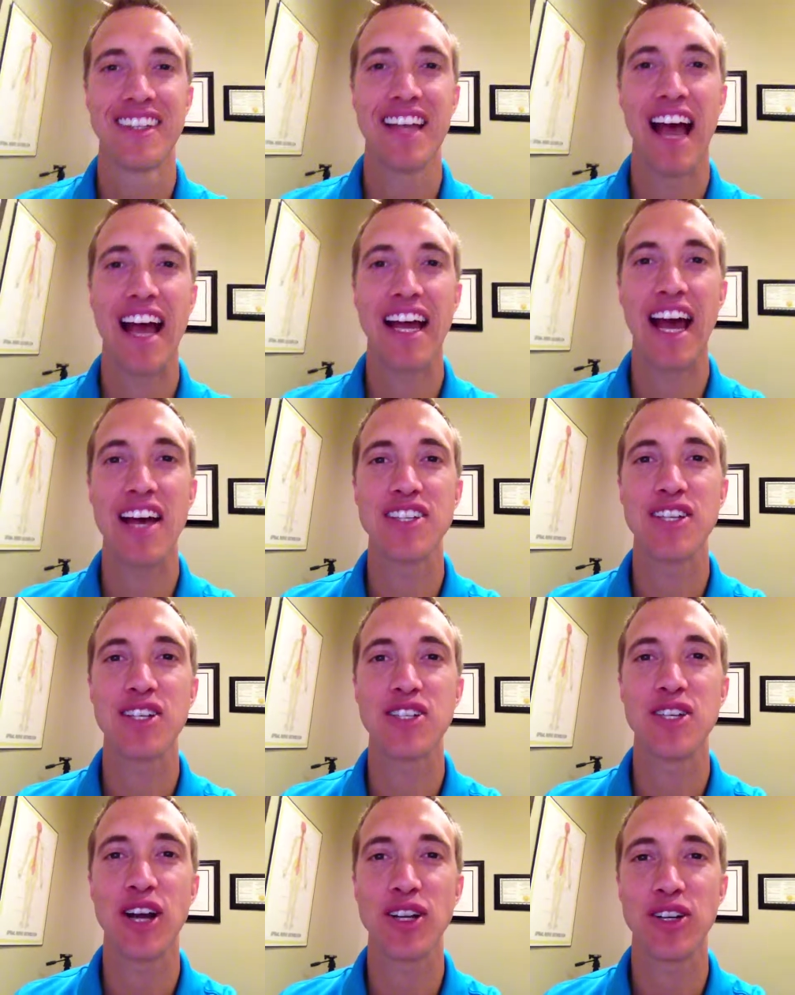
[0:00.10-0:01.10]
Hi guys, this
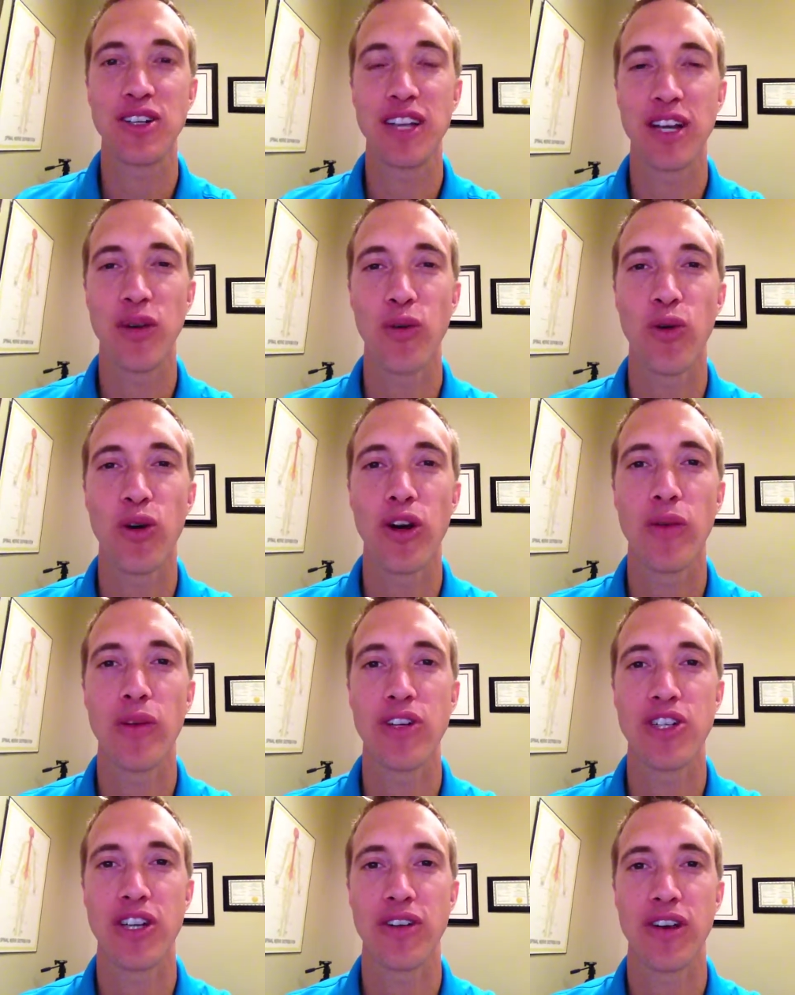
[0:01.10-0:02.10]
is Dr. Denny Warren
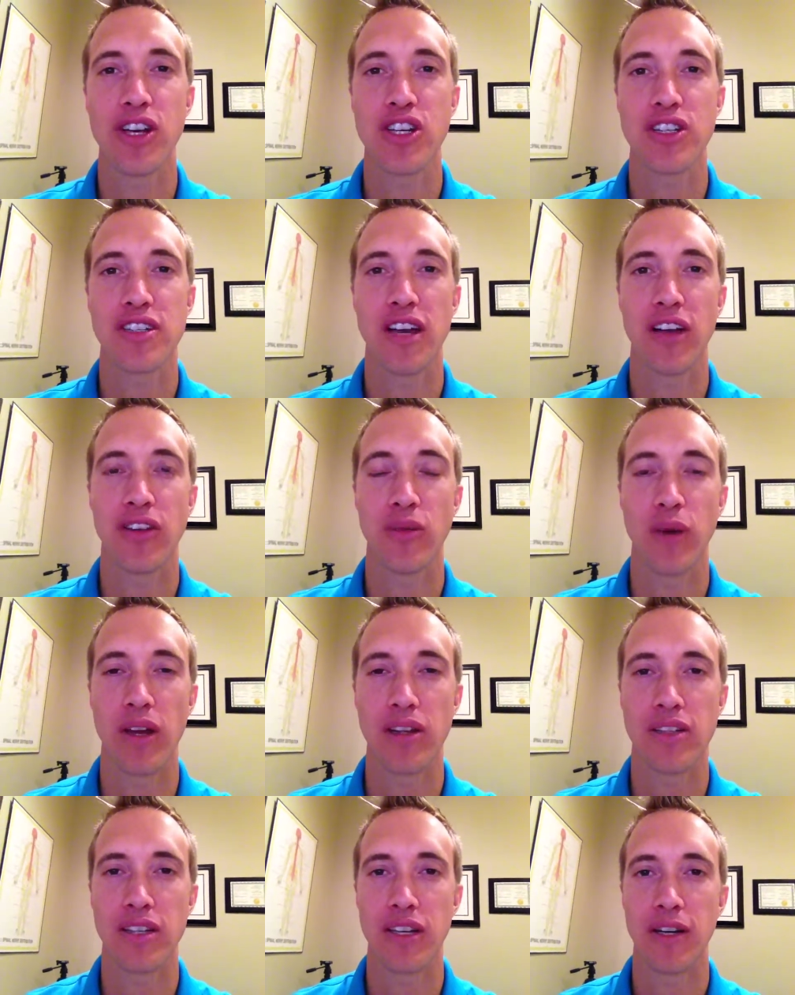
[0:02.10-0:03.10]
with Generations Health and
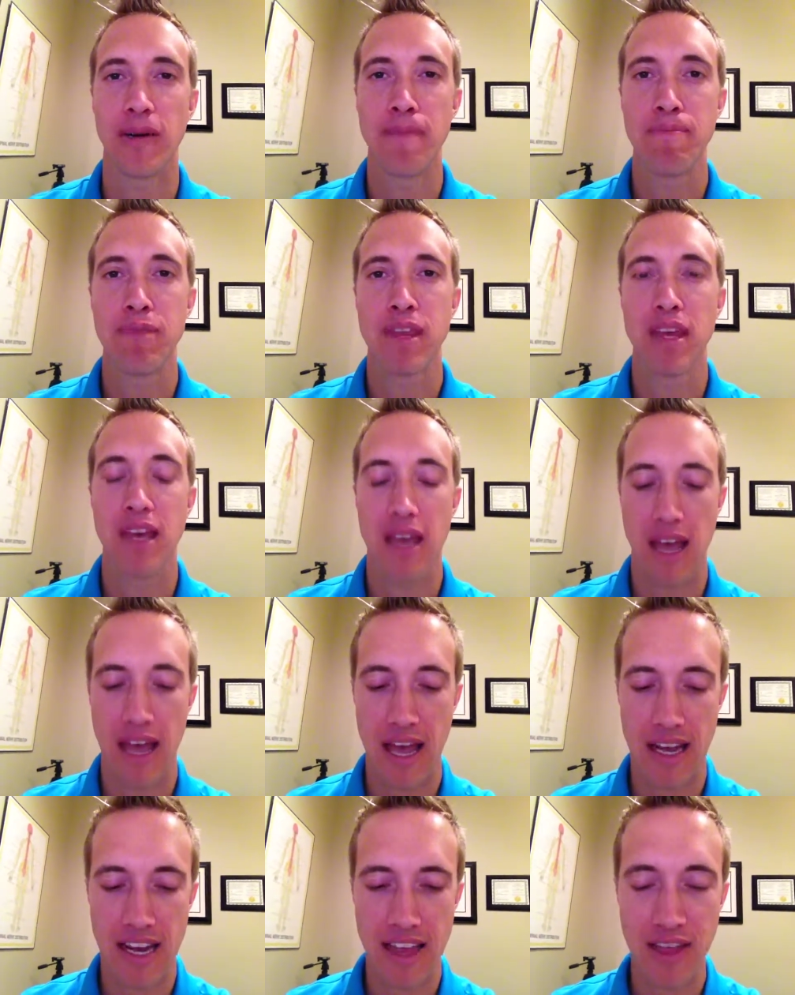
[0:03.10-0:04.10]
Wellness Center.
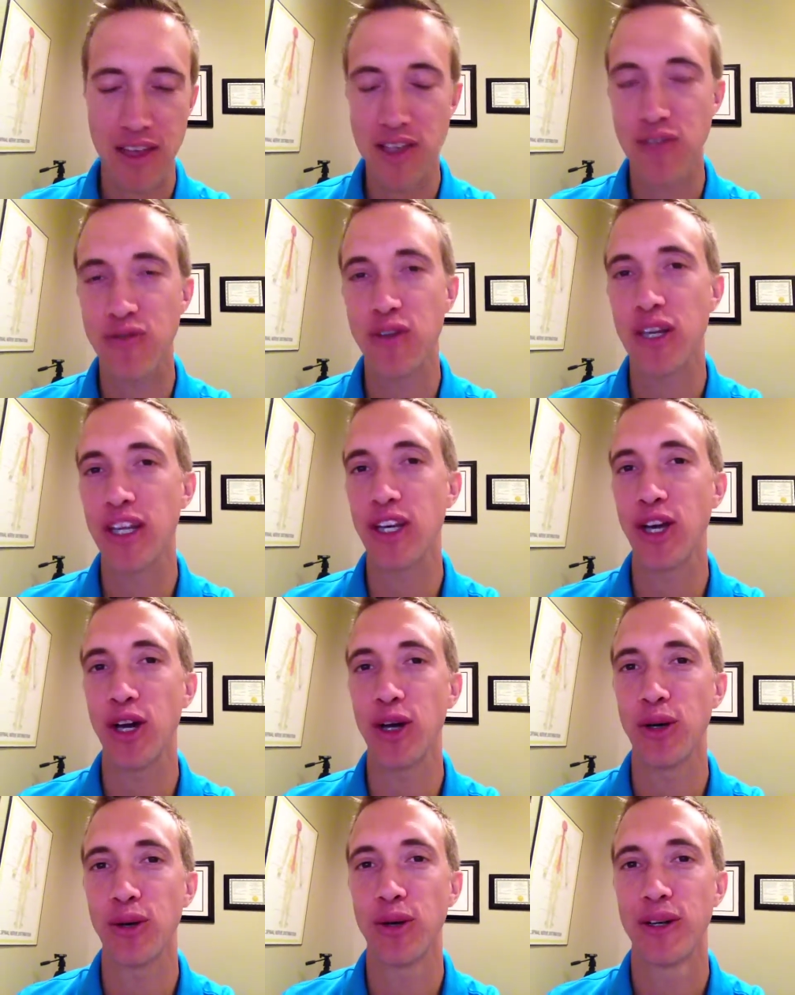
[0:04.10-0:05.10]
And in this
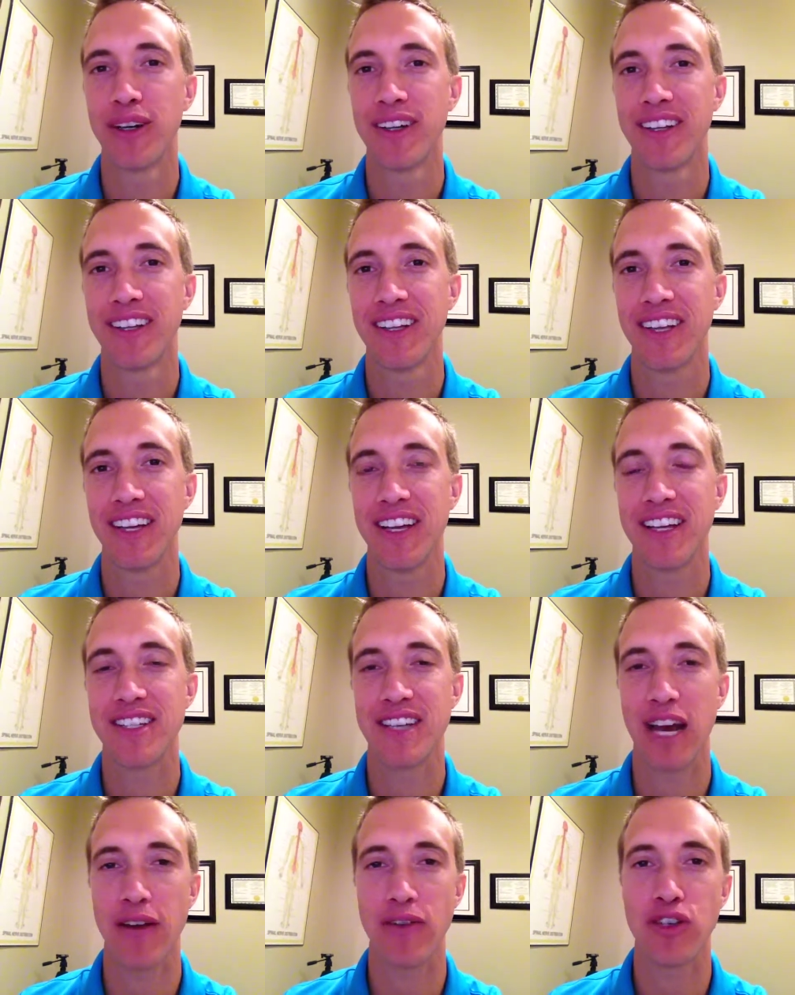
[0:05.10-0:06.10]
video, it's
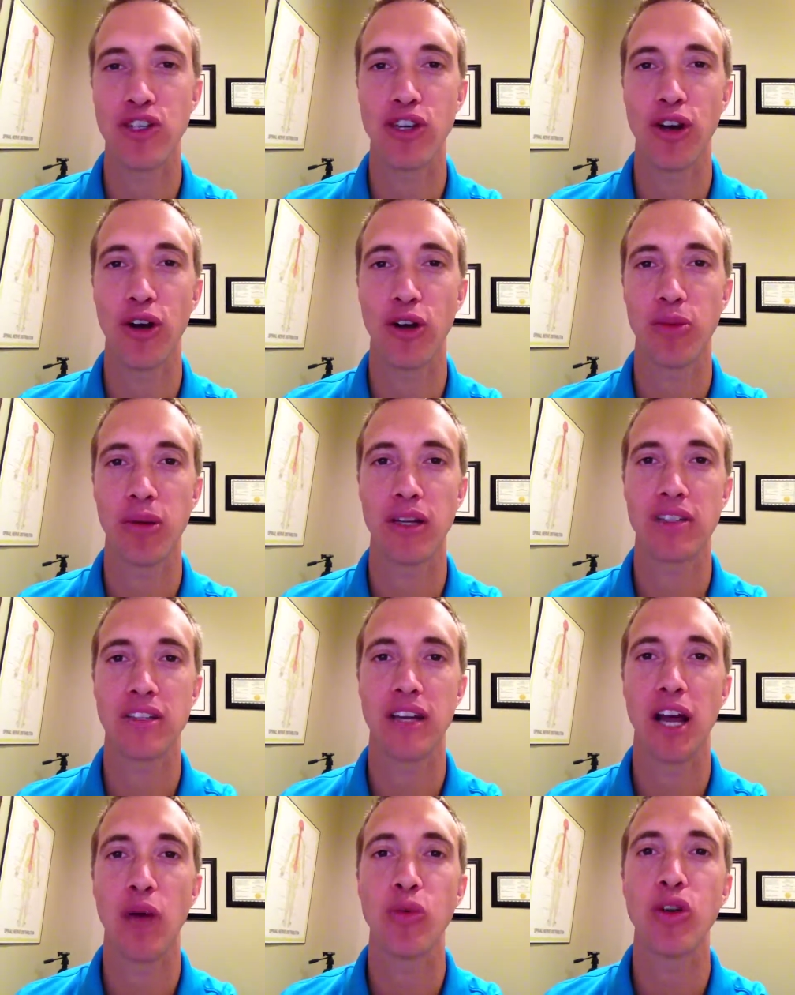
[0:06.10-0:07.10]
kind of a joke, but it's
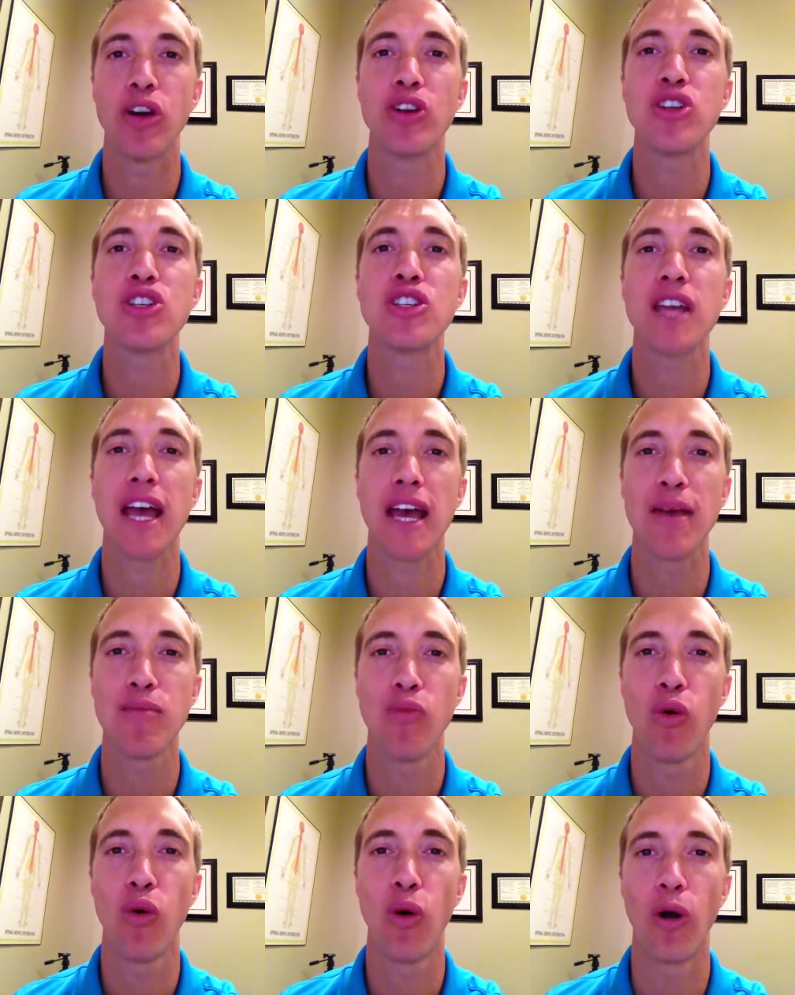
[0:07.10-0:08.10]
going to help you understand
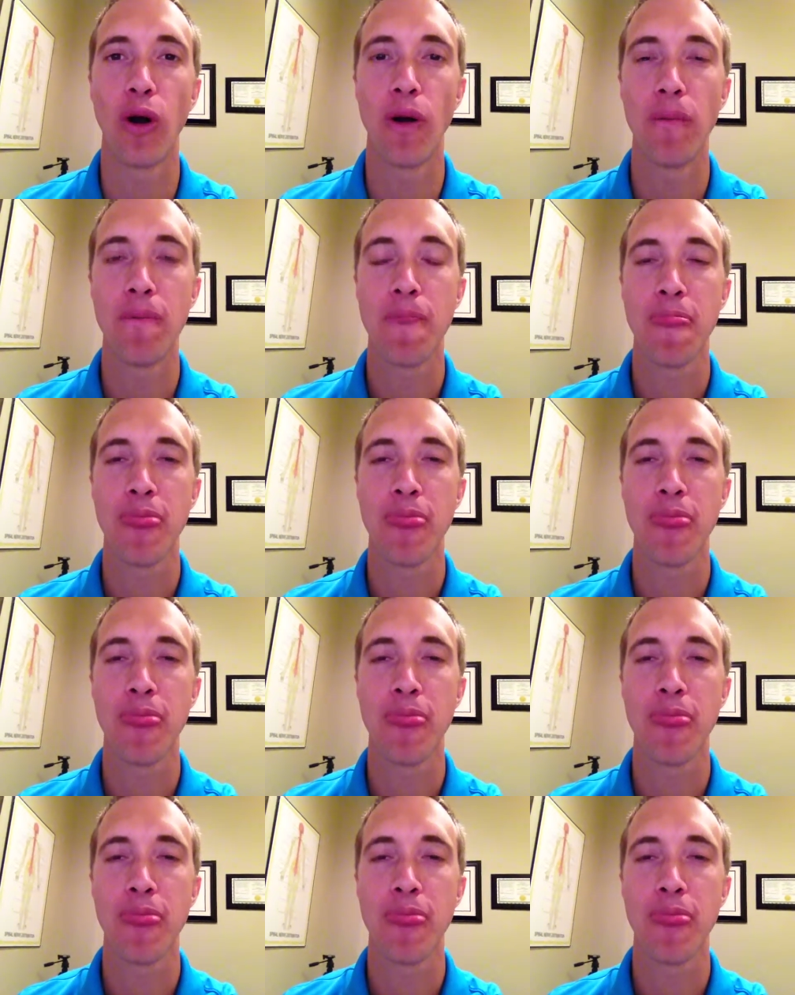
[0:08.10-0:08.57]
more